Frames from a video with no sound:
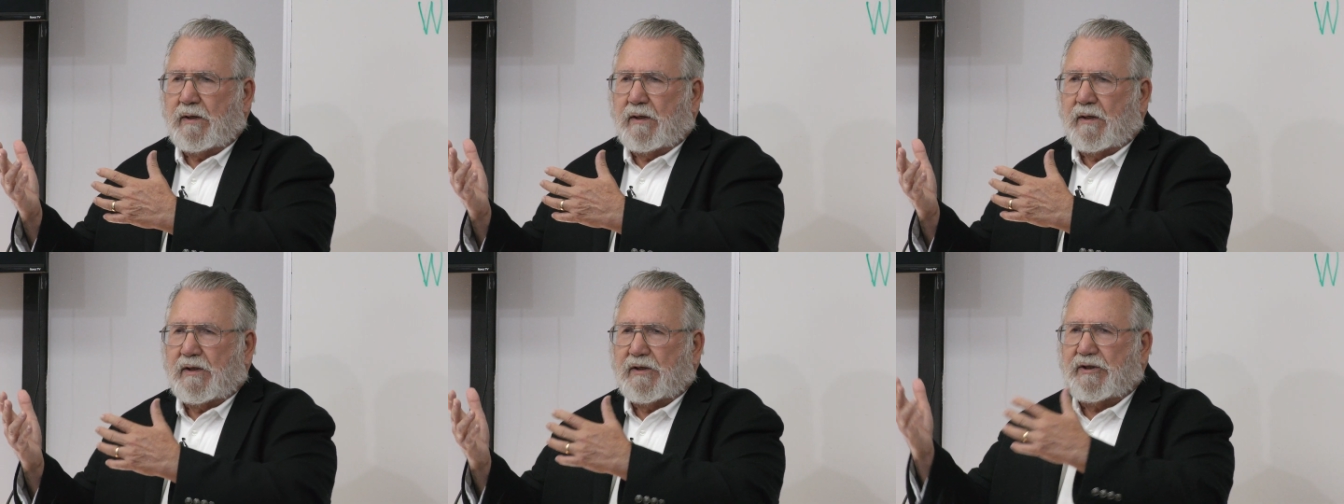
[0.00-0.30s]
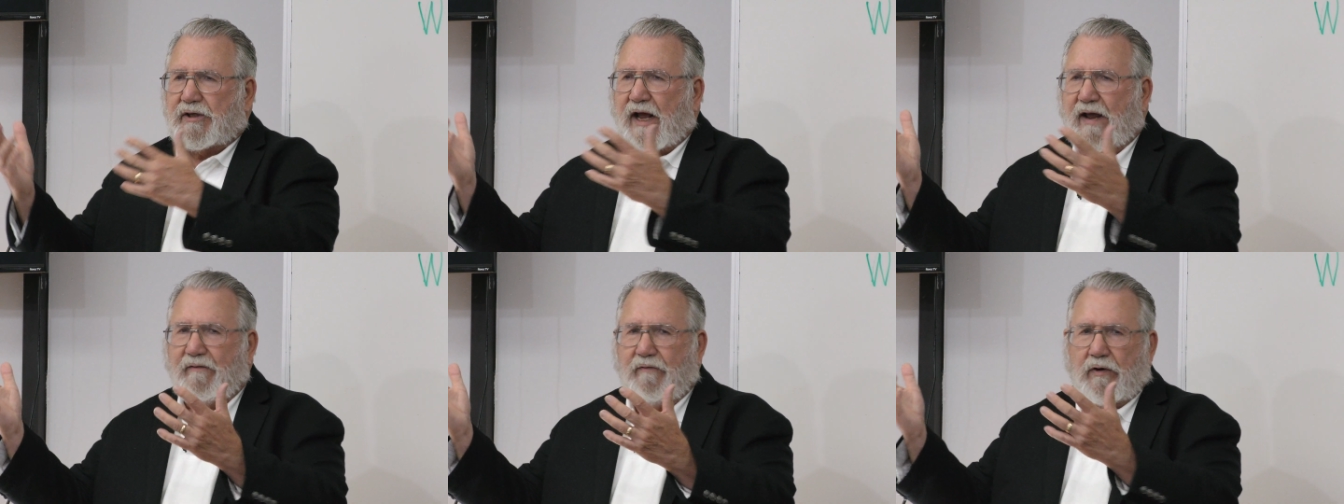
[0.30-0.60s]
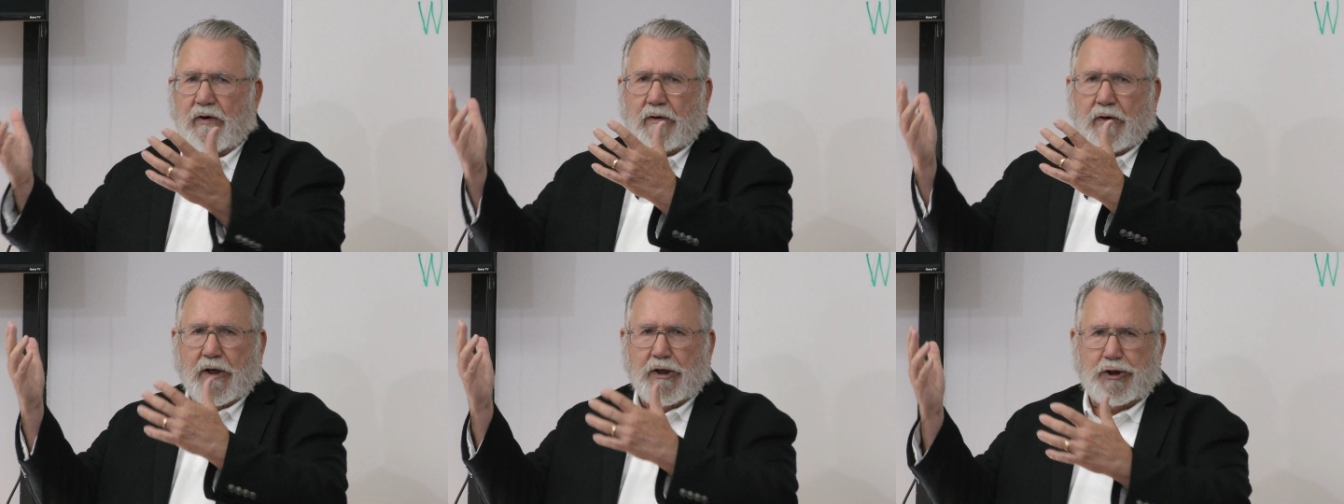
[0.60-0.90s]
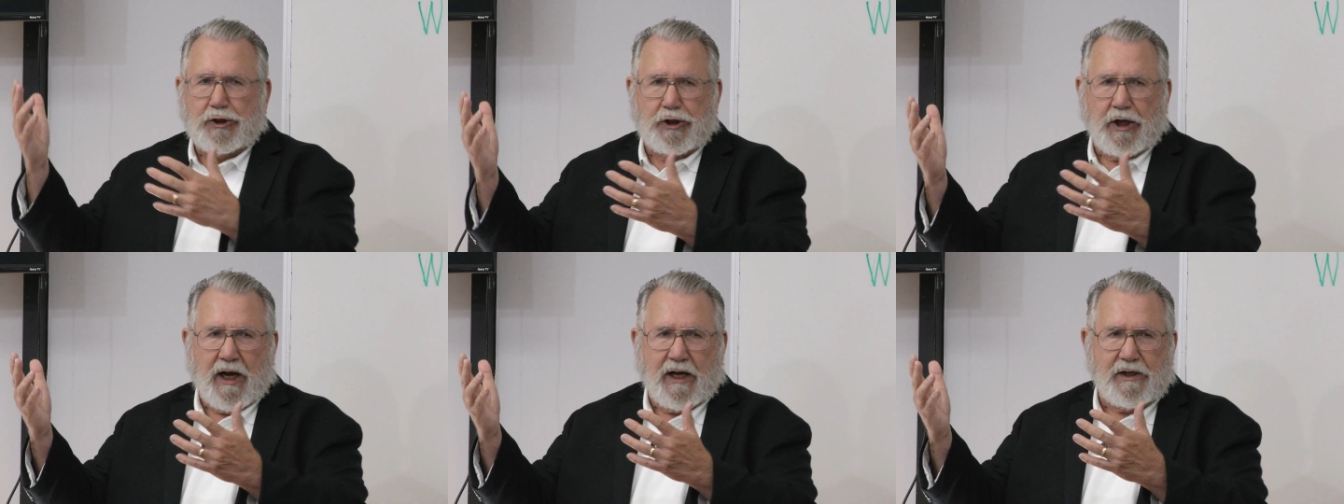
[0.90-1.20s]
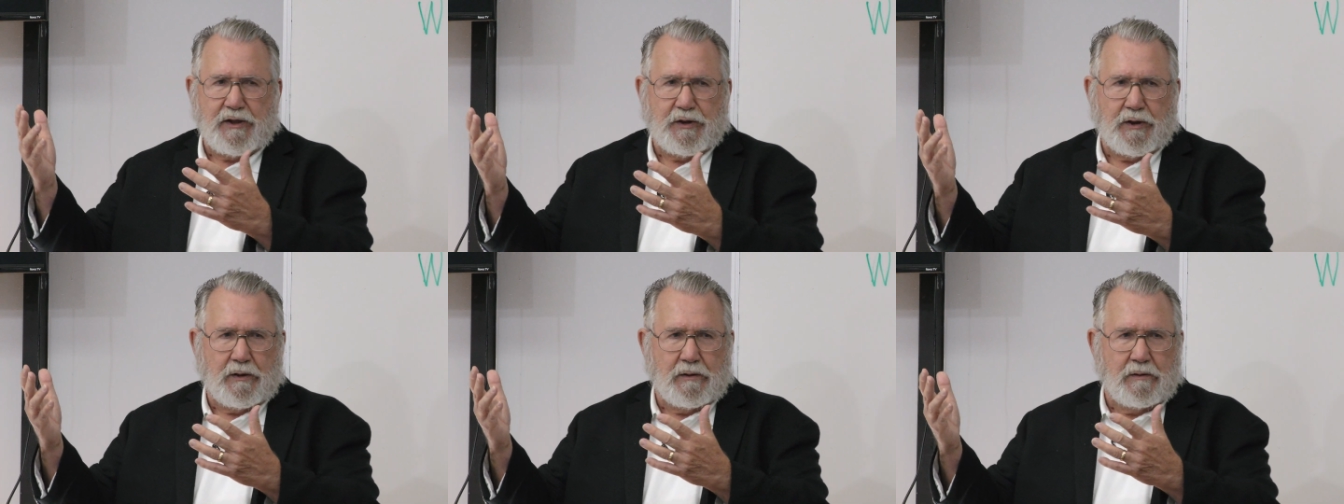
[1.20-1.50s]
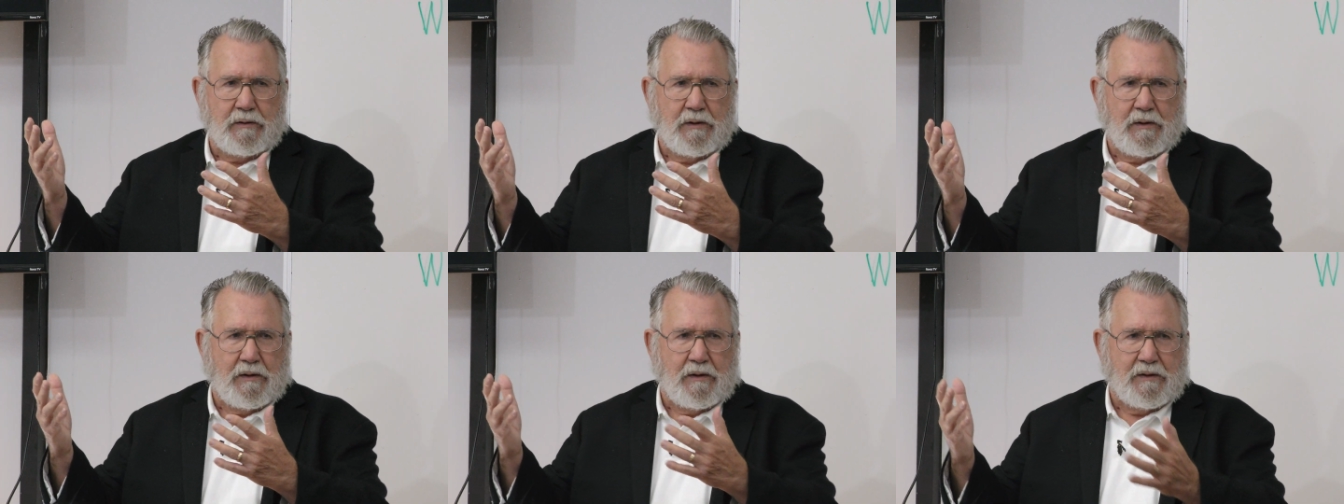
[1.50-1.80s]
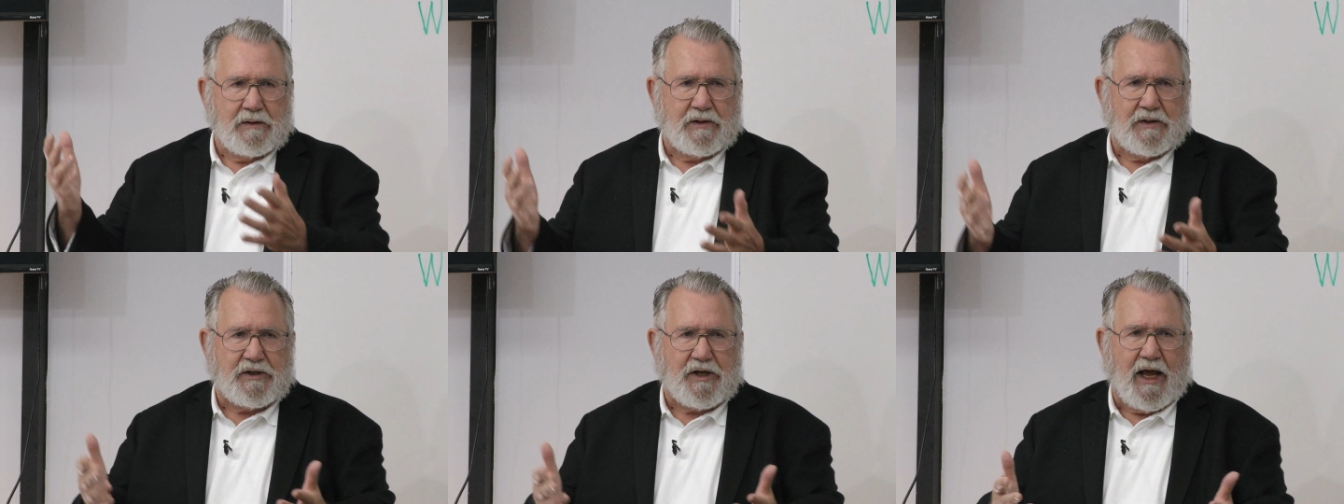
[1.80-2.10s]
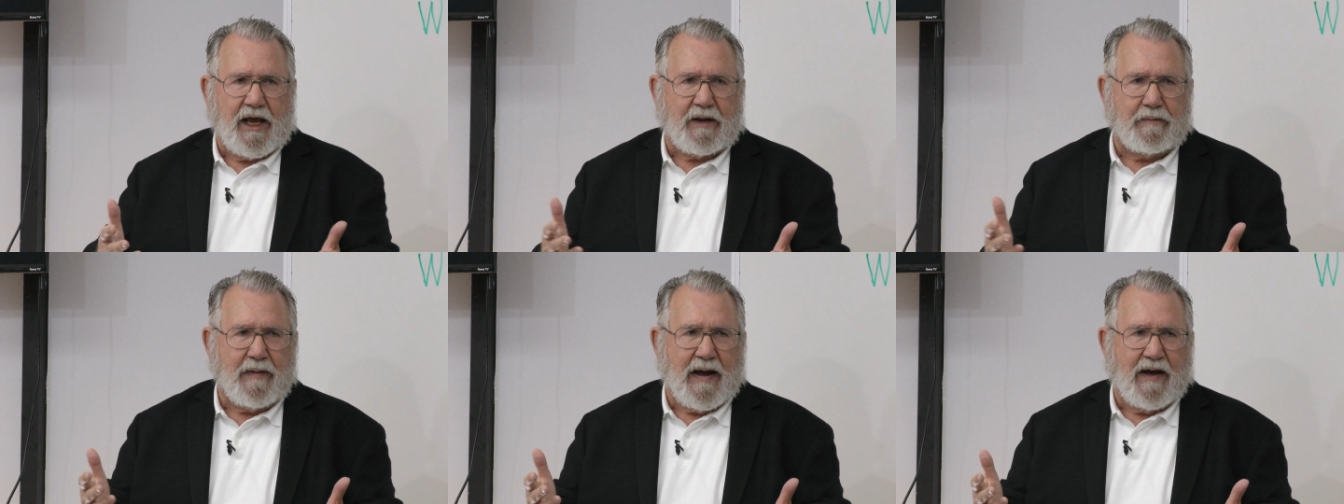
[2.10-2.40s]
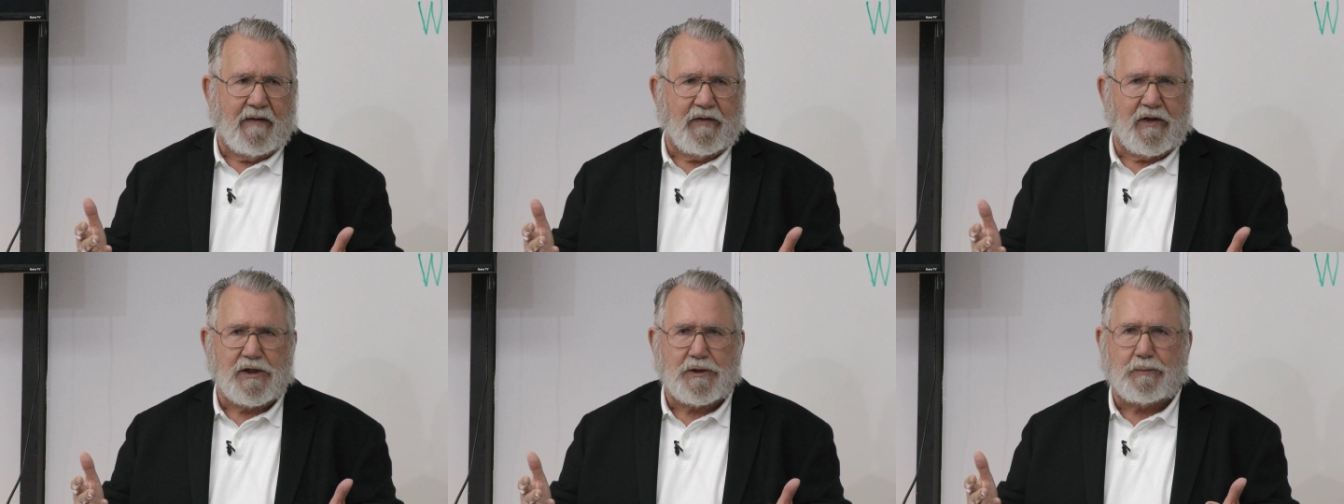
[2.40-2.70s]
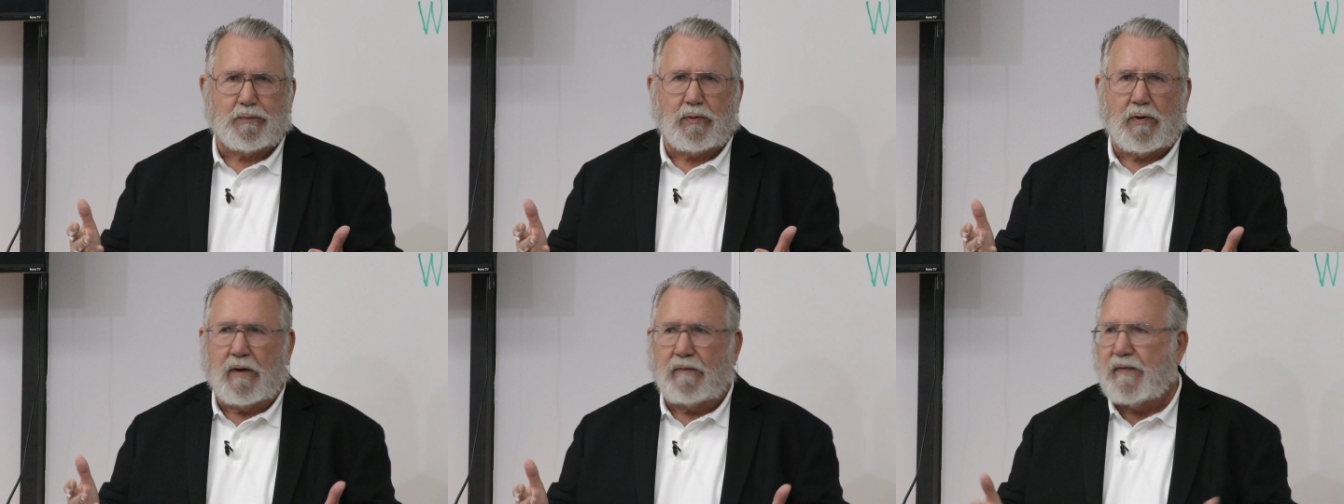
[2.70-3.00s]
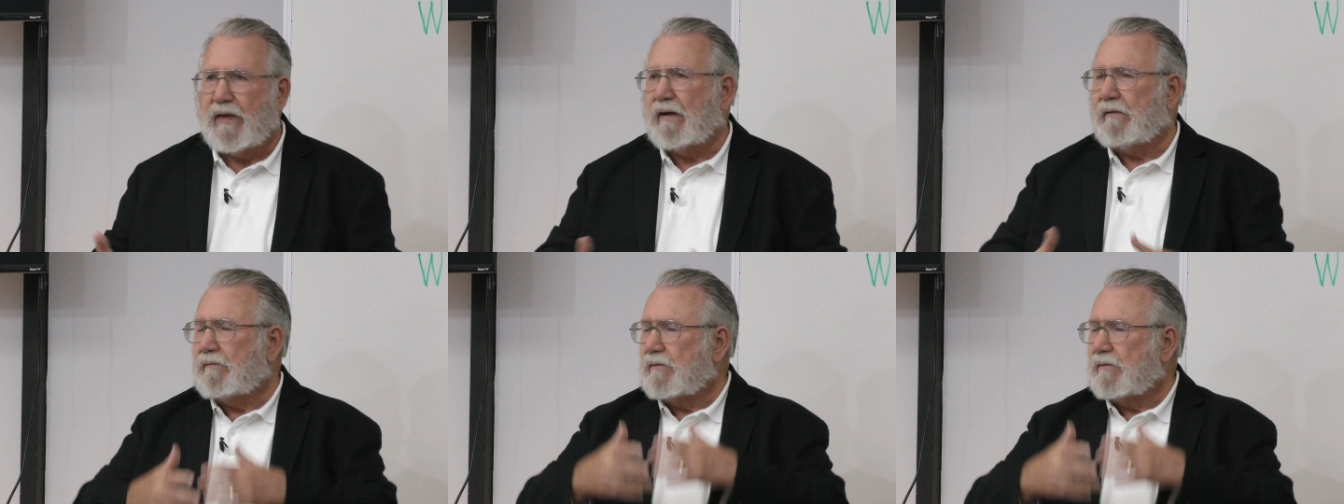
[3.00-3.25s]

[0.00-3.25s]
savior, a judge, to take them out of this problem.